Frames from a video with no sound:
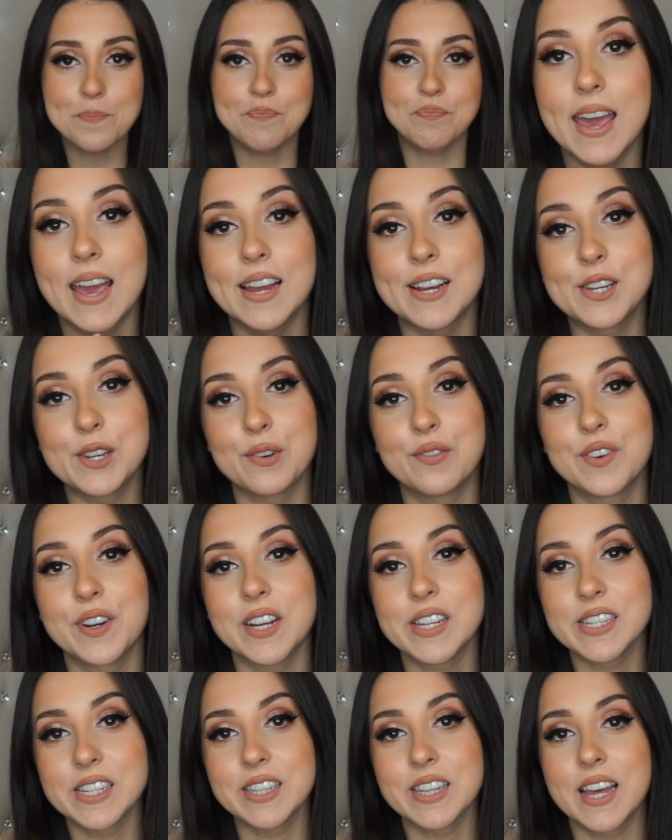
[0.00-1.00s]
And don't
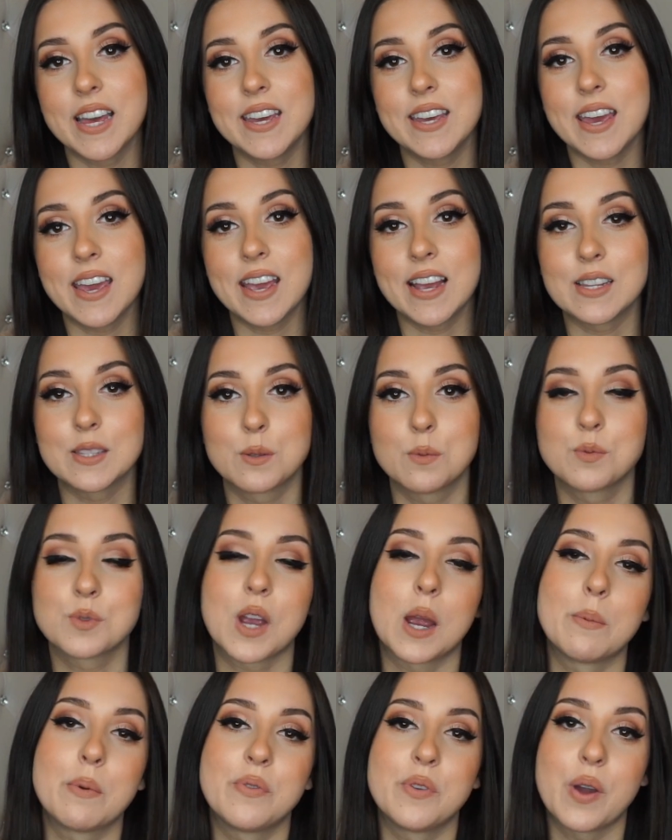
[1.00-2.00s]
forget to like and
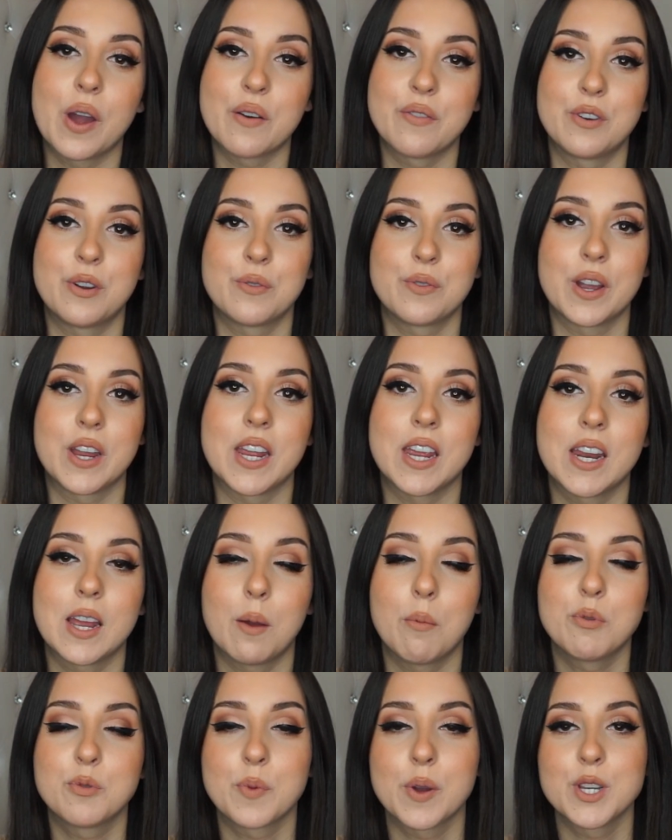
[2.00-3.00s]
subscribe if you haven't already. It
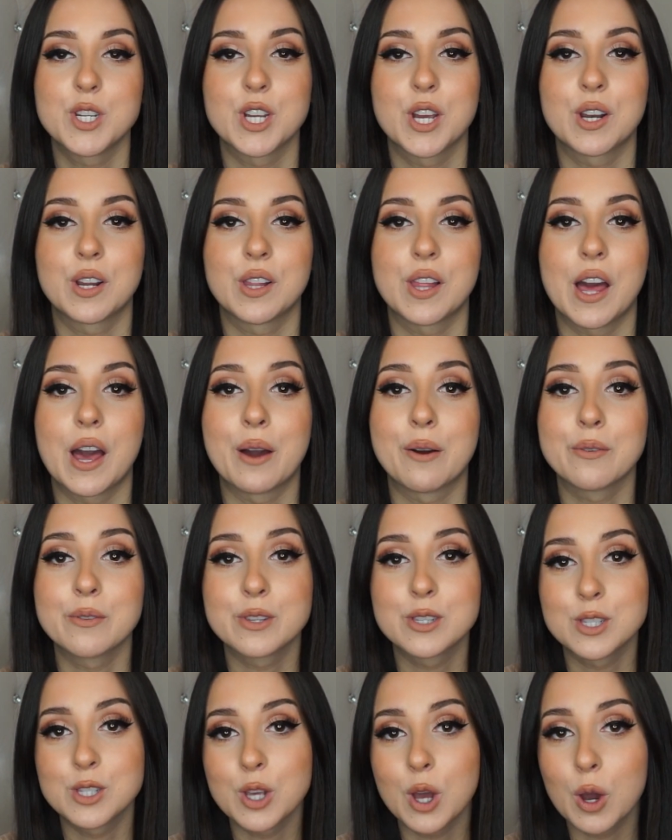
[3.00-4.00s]
helps my channel out
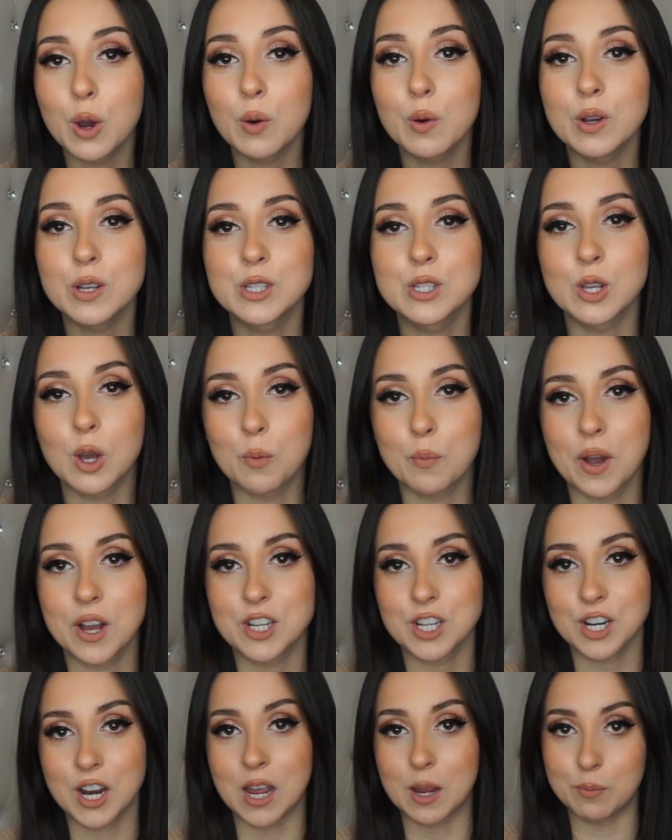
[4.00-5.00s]
so, so
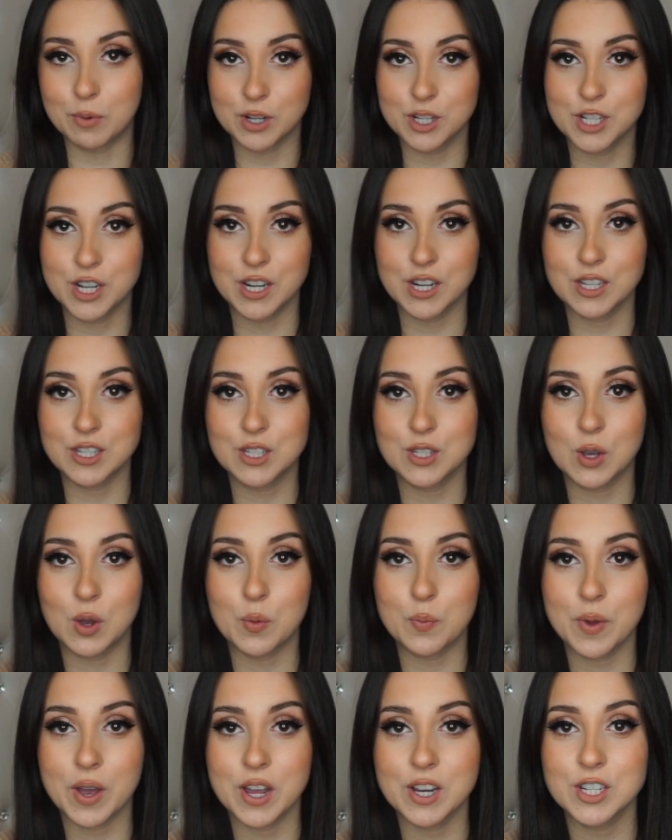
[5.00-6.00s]
much, and I appreciate it so
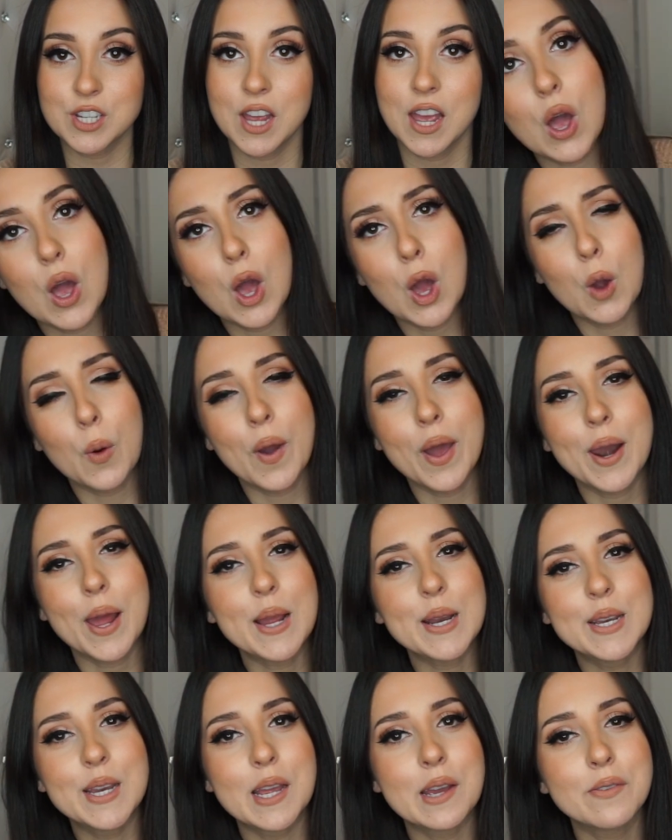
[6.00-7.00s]
much. Oh, and I
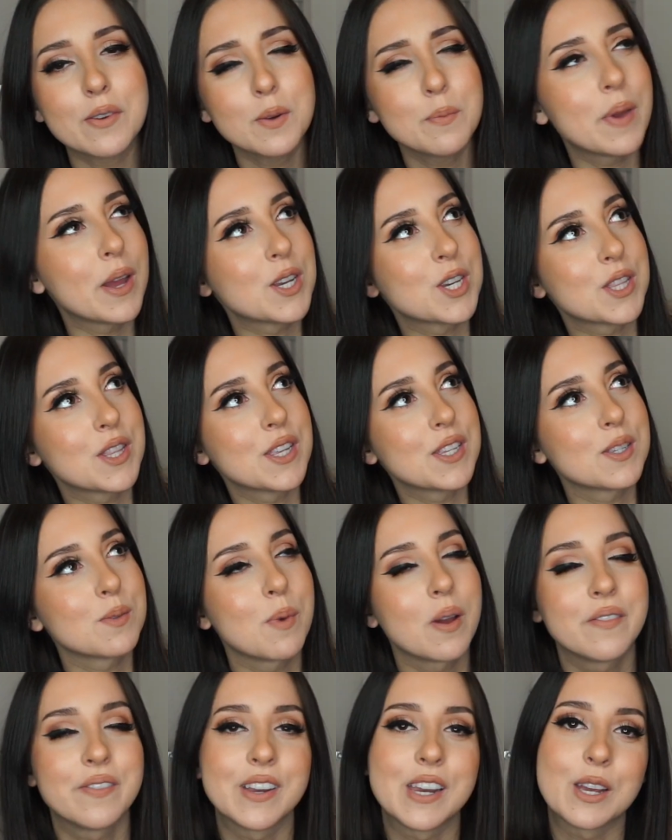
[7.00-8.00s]
never mentioned this in
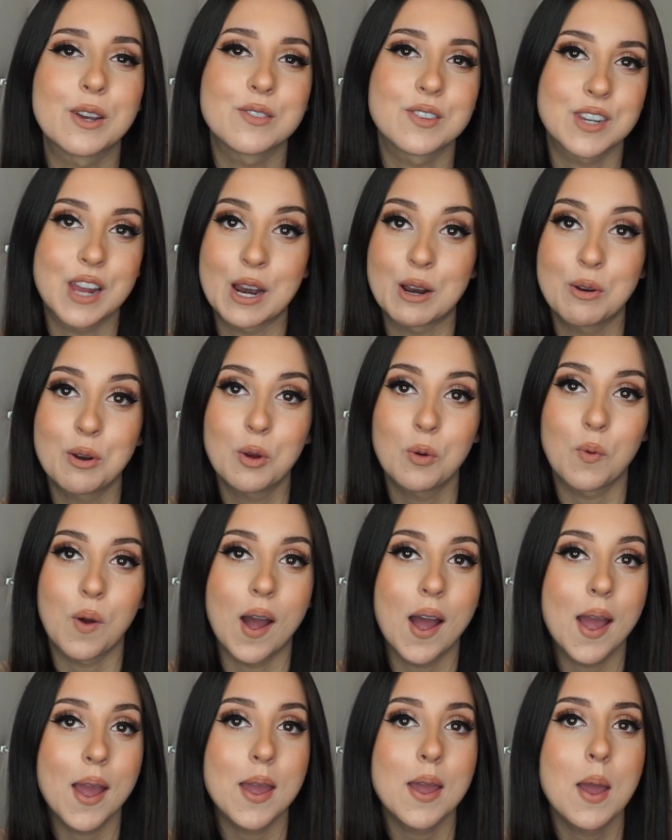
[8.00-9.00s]
my videos, and I don't know
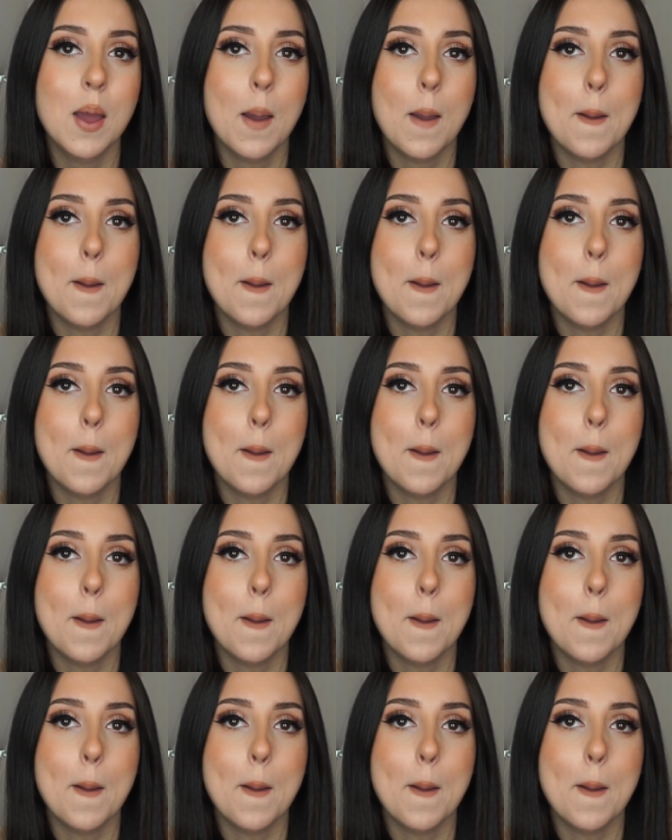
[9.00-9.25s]
why,